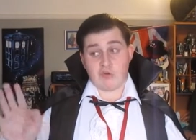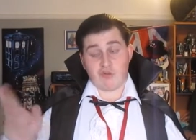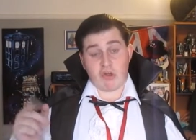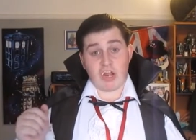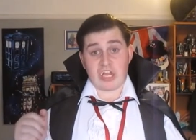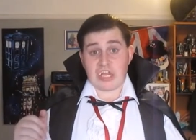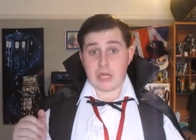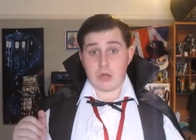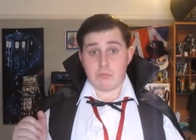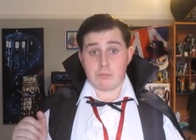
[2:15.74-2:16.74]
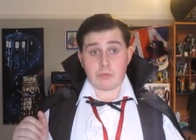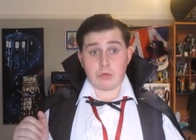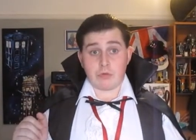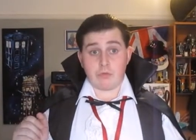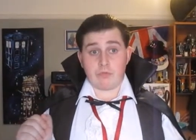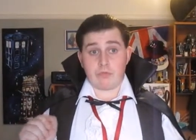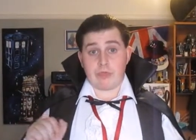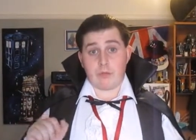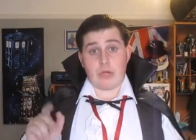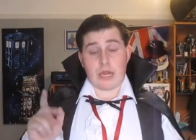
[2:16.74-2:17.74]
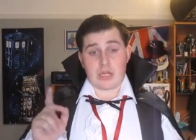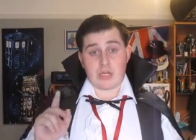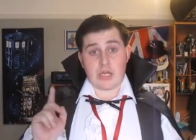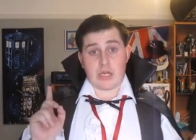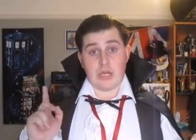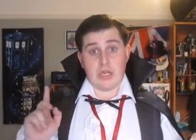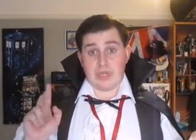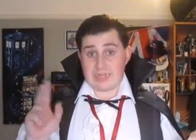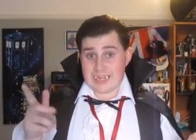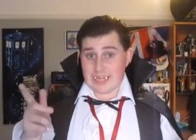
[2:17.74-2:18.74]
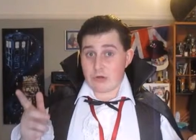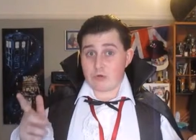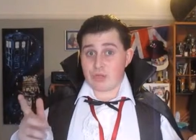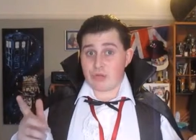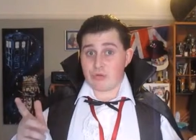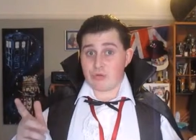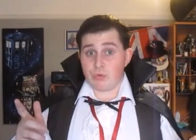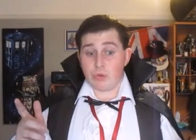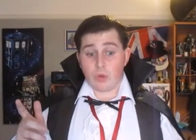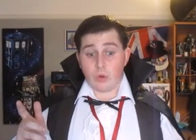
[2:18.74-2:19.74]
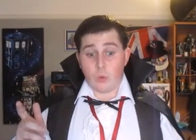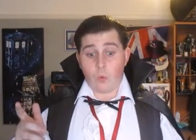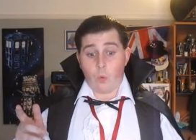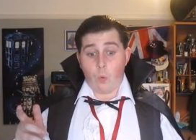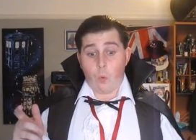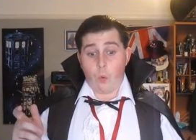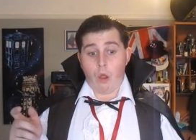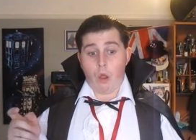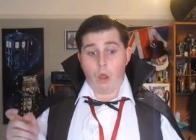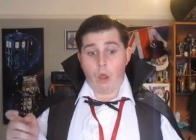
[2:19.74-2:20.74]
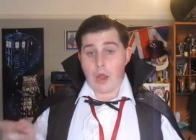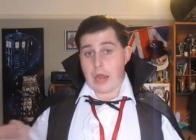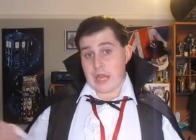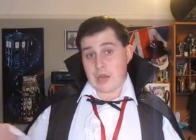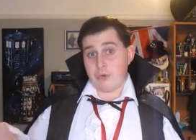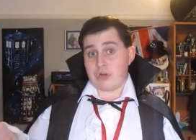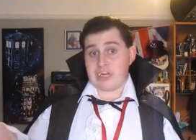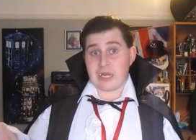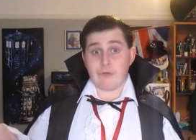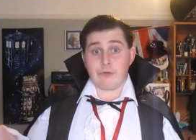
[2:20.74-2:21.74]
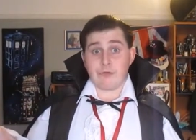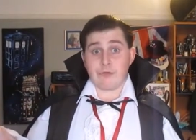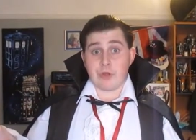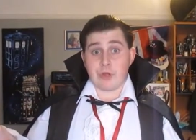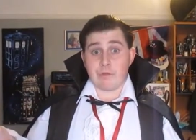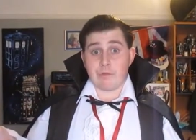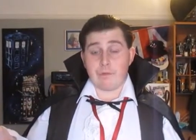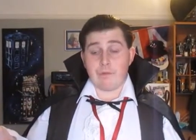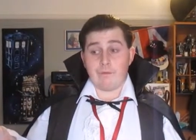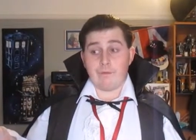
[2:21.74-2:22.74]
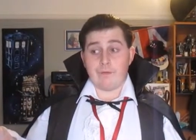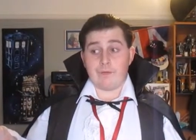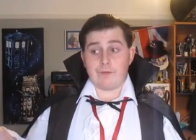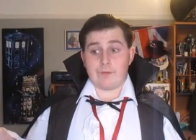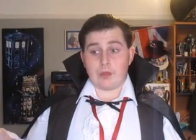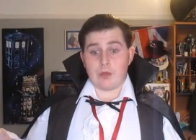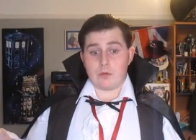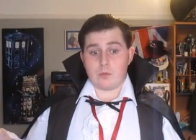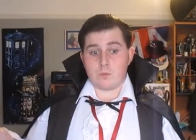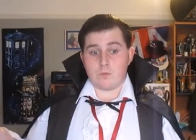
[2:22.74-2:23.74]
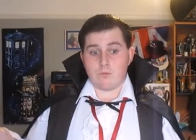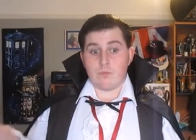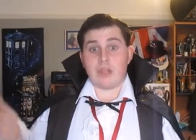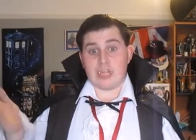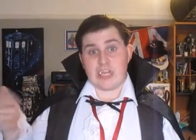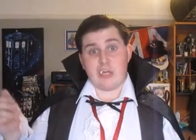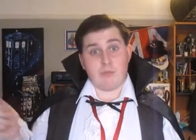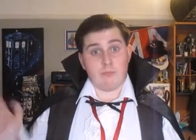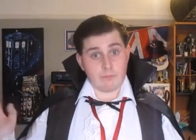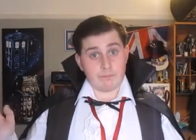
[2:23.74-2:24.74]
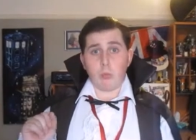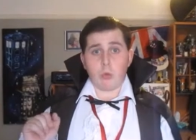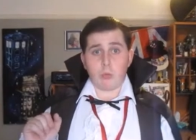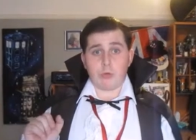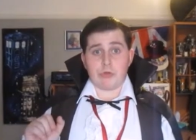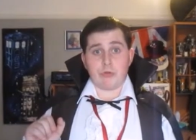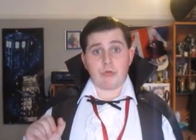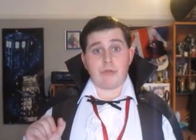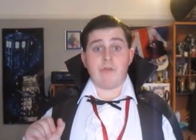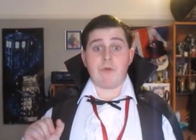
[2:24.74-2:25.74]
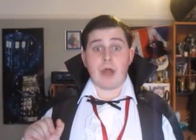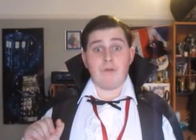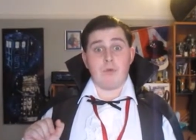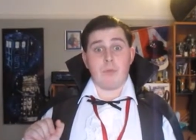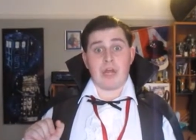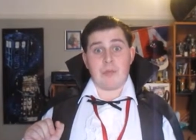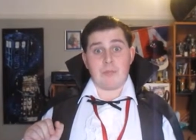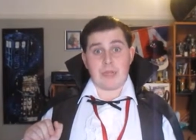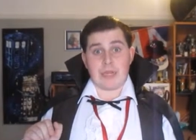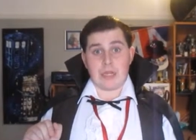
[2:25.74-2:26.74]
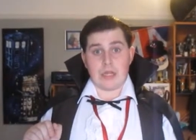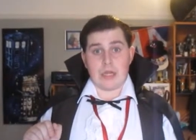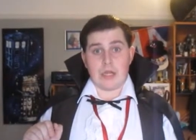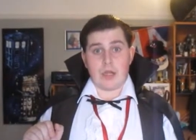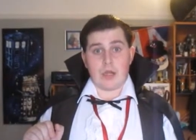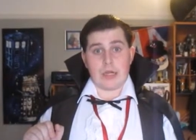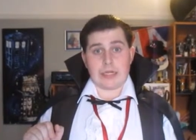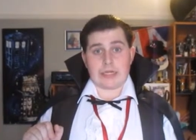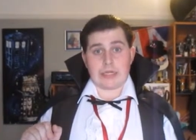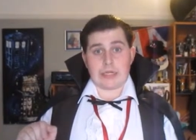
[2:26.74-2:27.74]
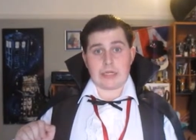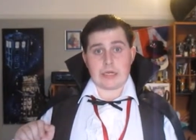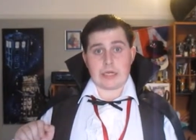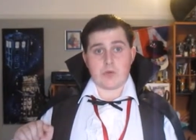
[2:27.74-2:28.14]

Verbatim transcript: try and kill them because they would actually kill you or anybody else you know. So, kill them. What would your survival plan be? I'd say